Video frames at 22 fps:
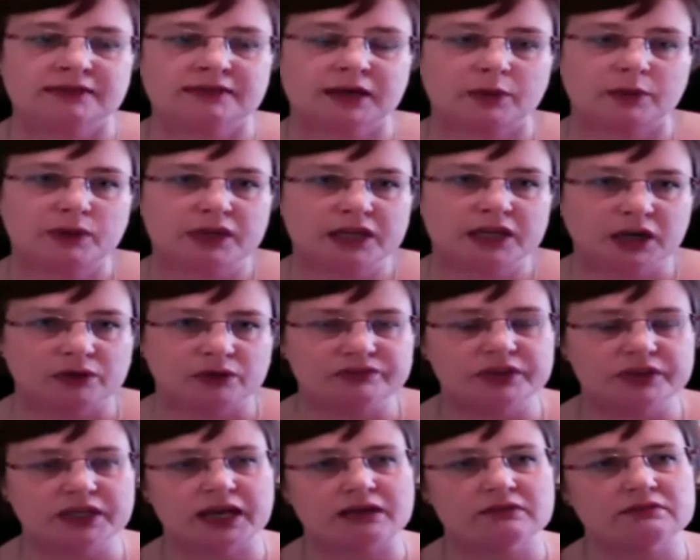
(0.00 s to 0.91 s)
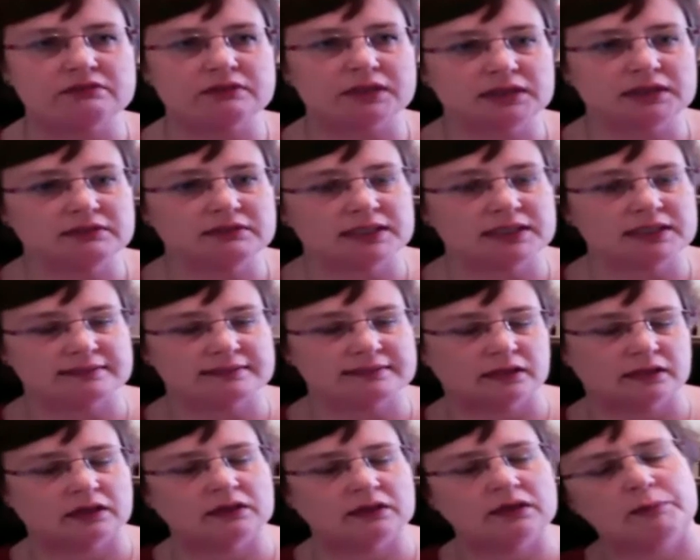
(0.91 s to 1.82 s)
So if you get really, really
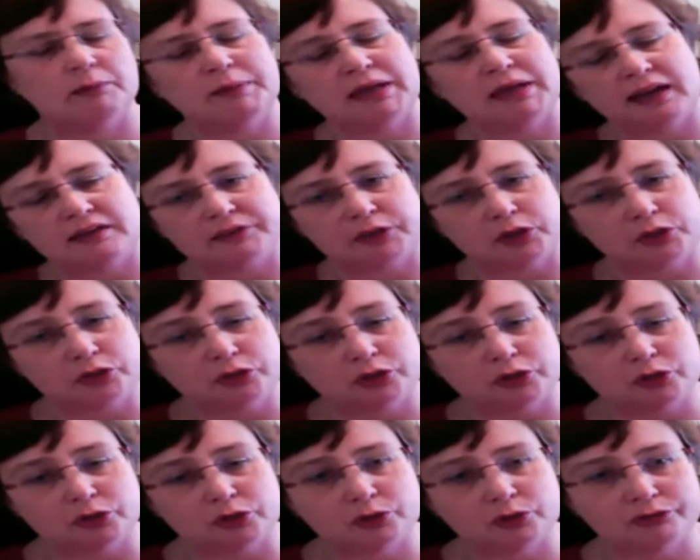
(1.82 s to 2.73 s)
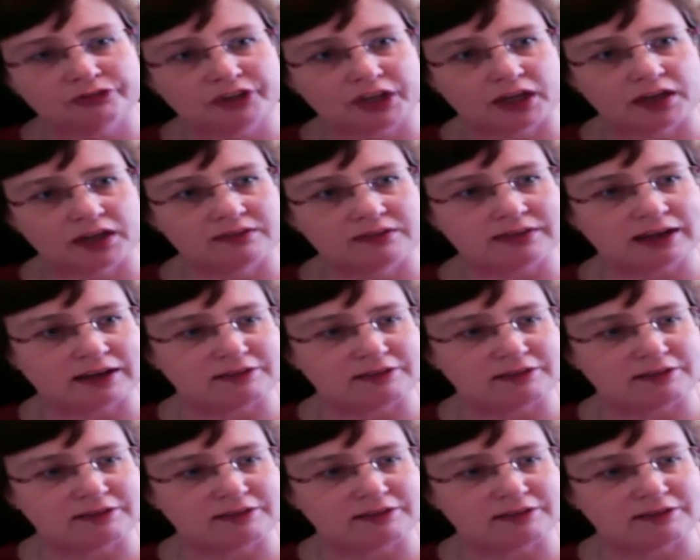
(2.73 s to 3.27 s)
stuck, have a good Google first.